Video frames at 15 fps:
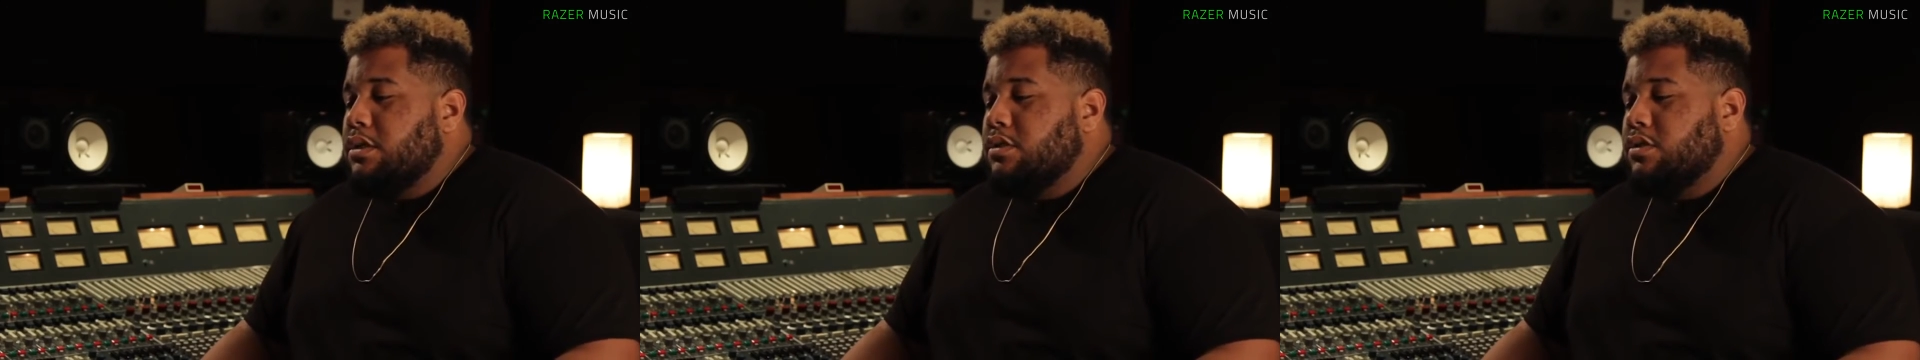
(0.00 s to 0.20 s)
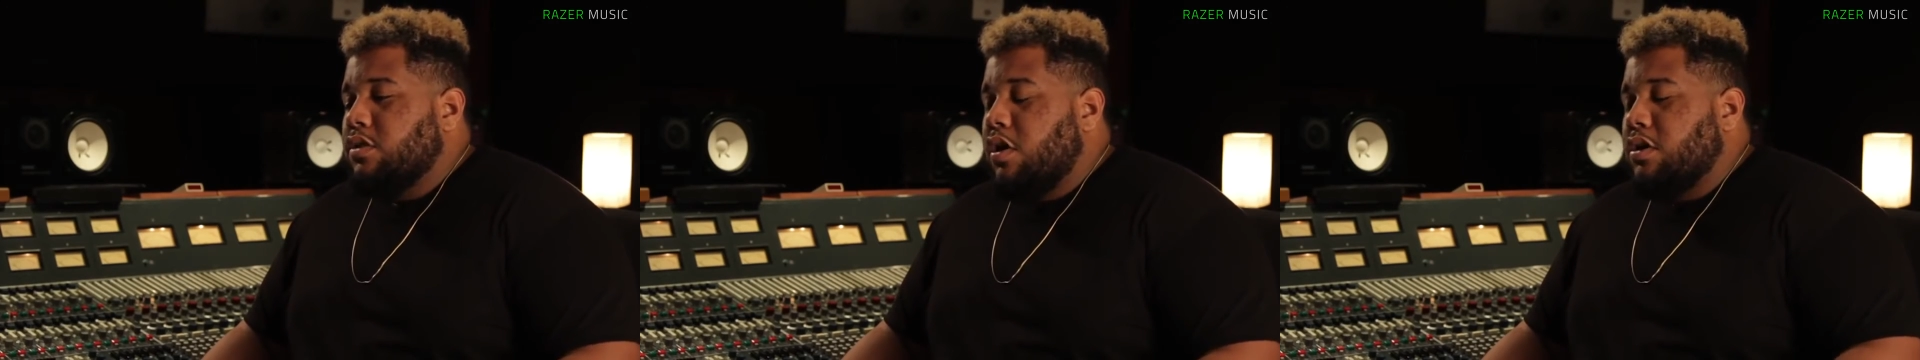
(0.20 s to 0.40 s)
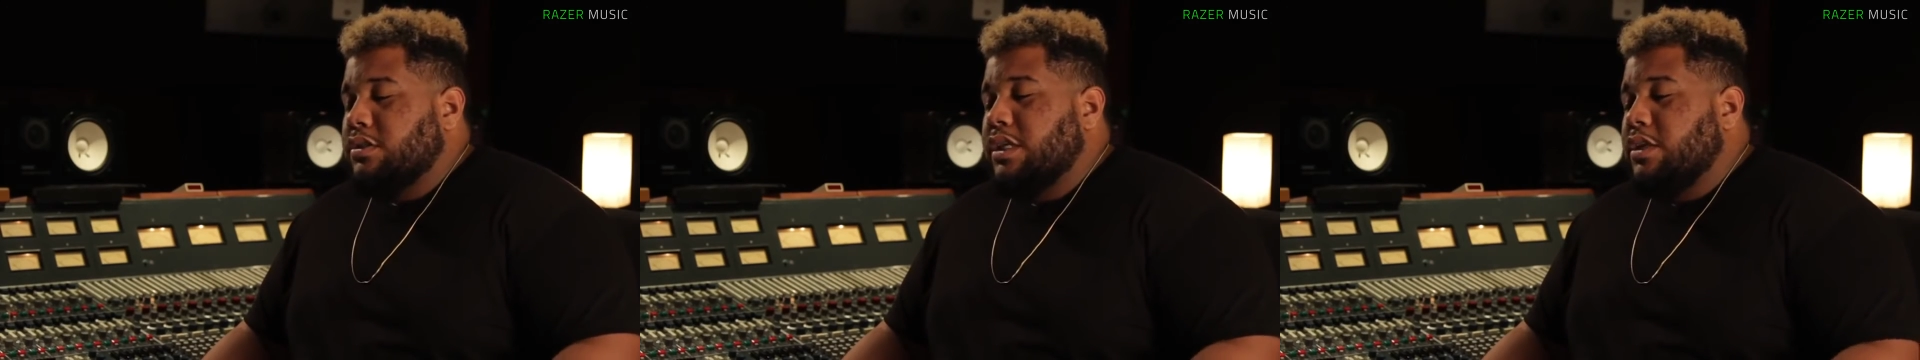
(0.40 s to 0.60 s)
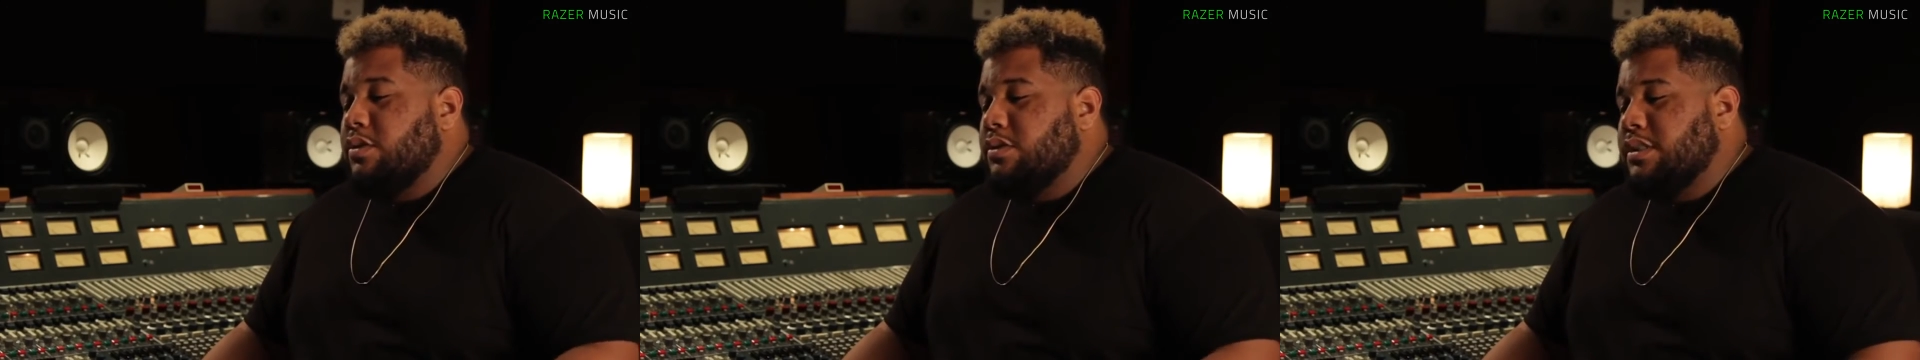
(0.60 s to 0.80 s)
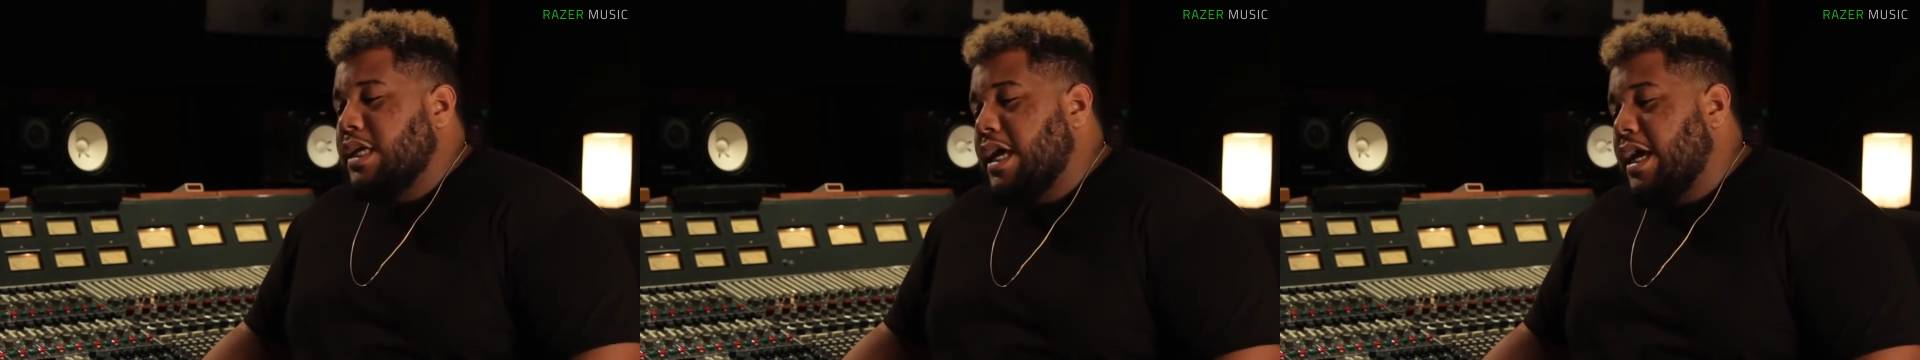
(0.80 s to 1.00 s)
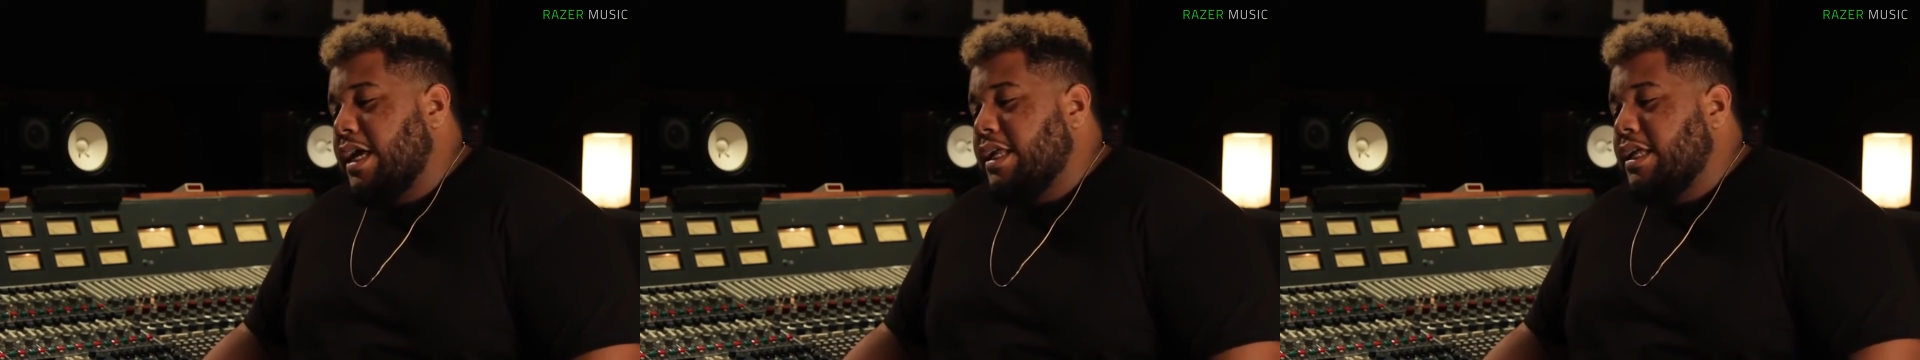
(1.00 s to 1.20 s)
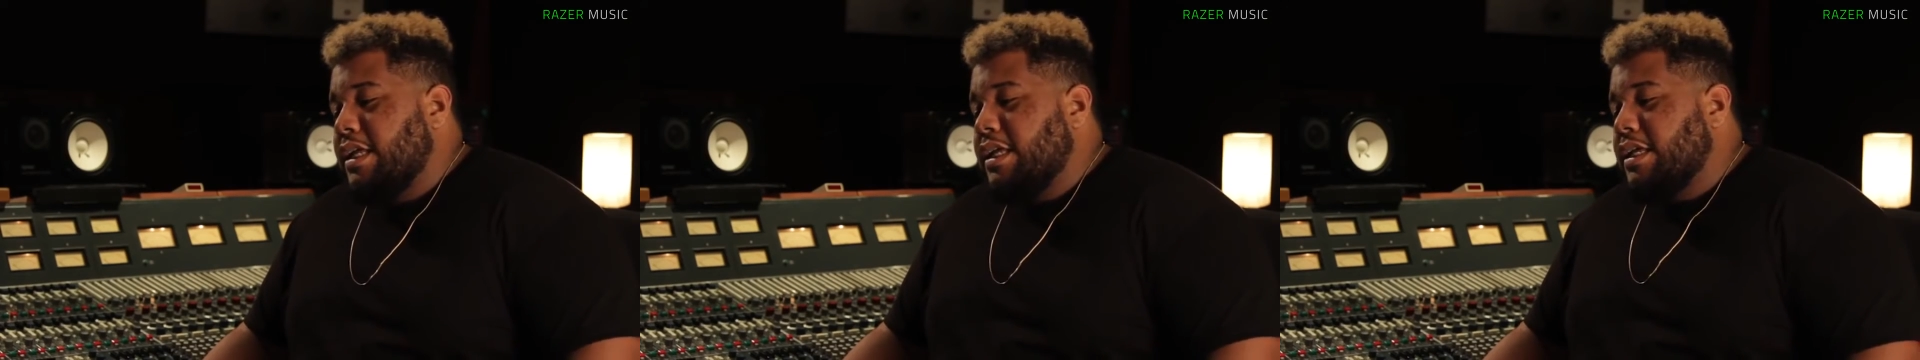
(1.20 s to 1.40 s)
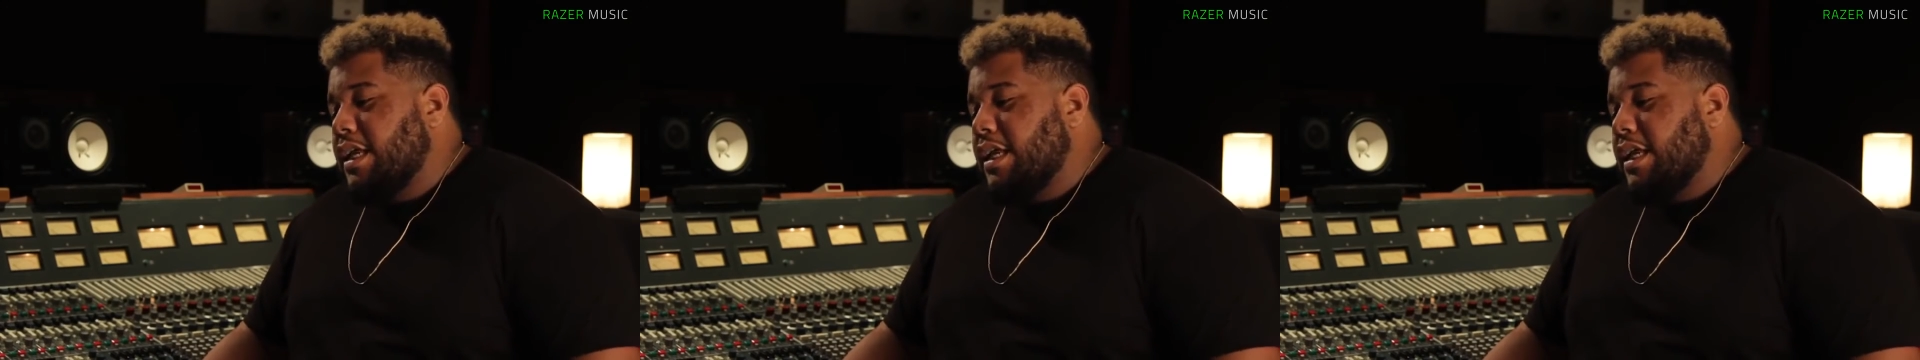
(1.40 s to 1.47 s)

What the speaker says: songs. I use that.